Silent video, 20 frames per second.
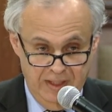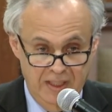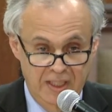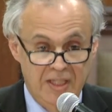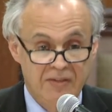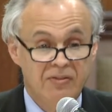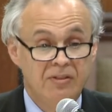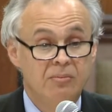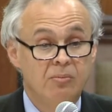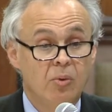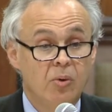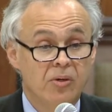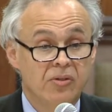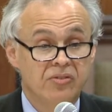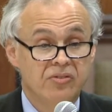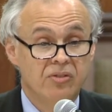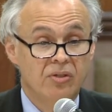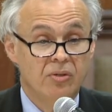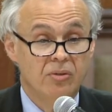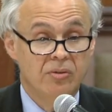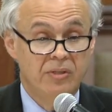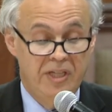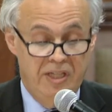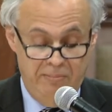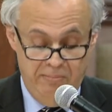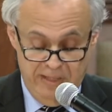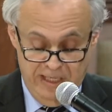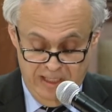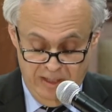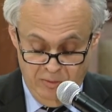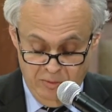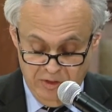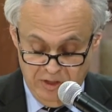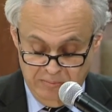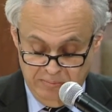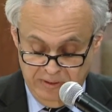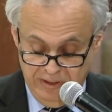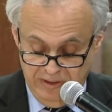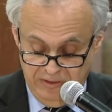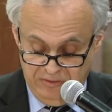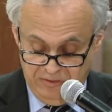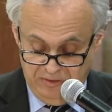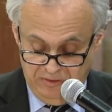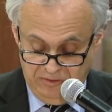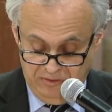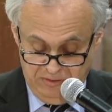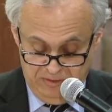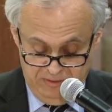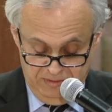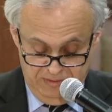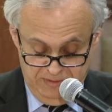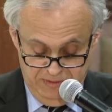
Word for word: Even more so in many workplaces,